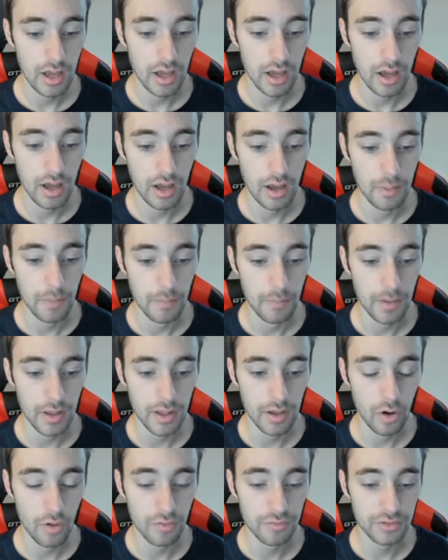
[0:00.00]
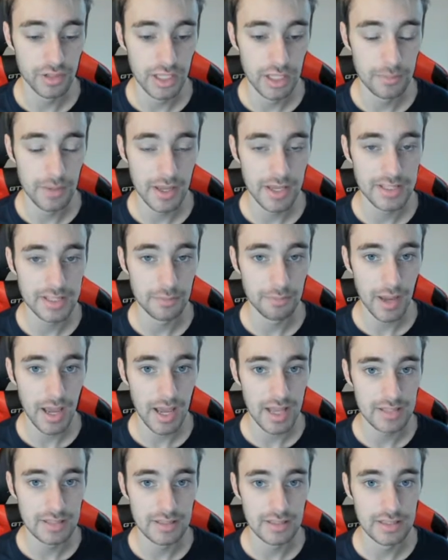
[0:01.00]
Hopefully he makes it
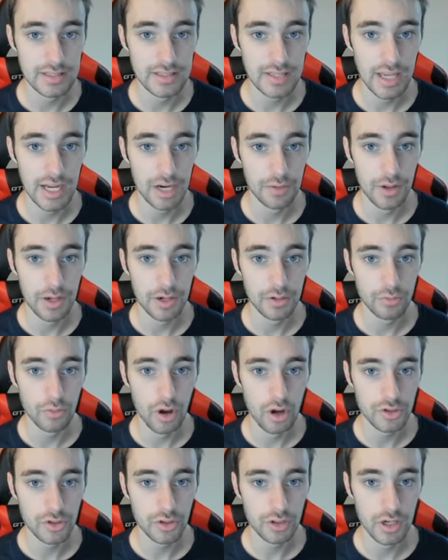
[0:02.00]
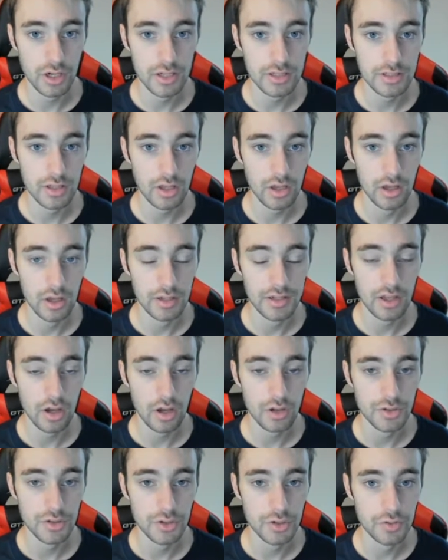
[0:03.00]
past the second round of roster cuts
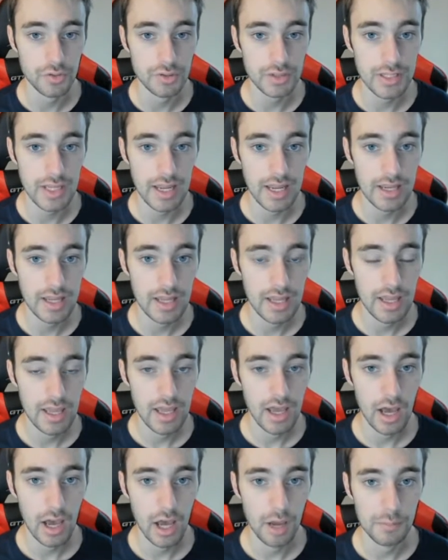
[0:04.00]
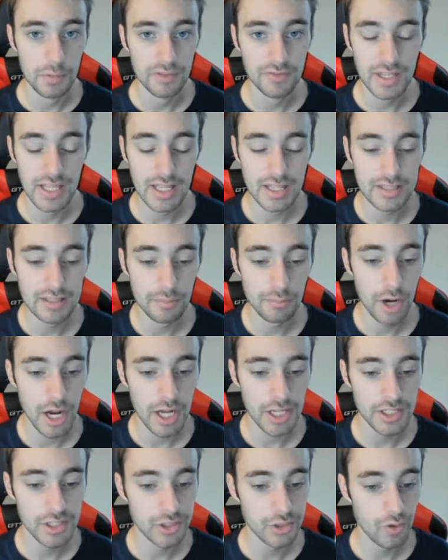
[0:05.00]
on Tuesday. If he gets a
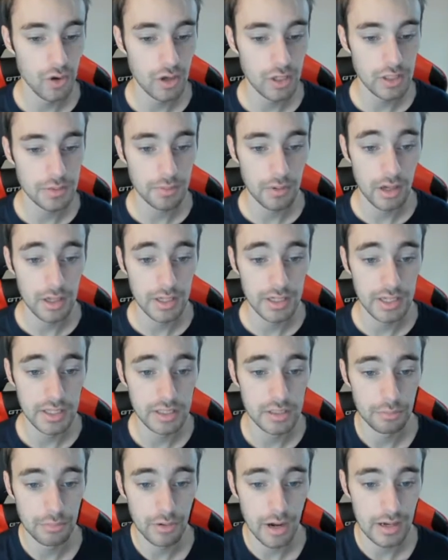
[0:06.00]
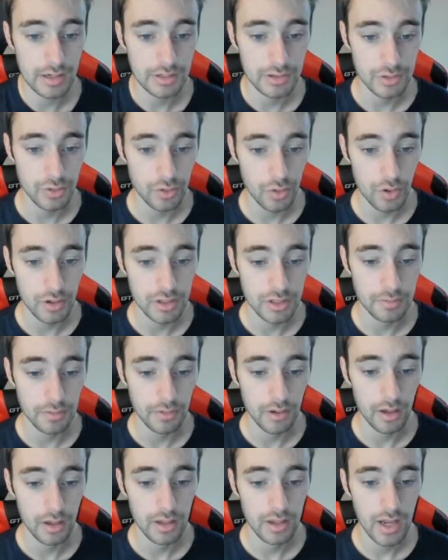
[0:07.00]
practice squad spot, he gets a practice squad
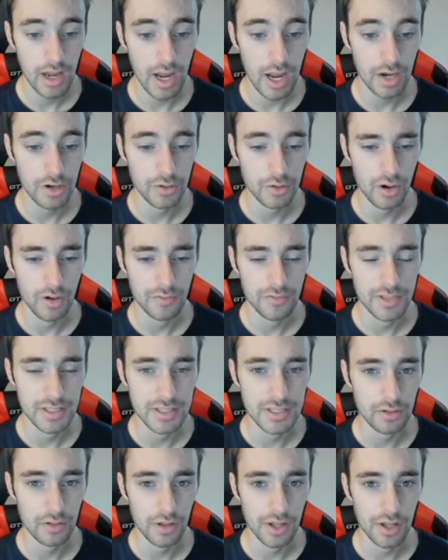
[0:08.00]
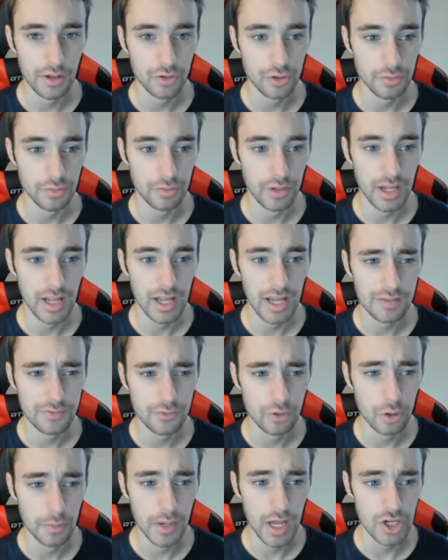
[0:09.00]
spot. I don't know if he's still eligible. I have
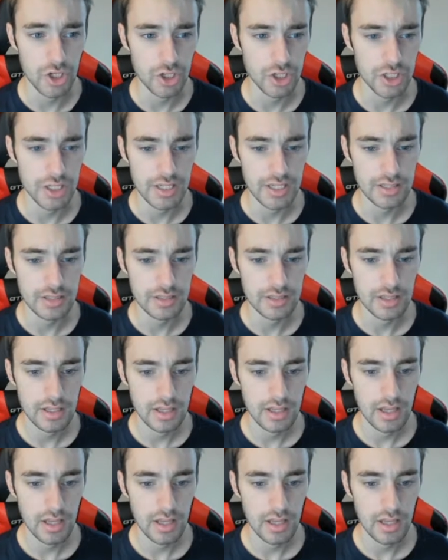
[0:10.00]
to imagine he is.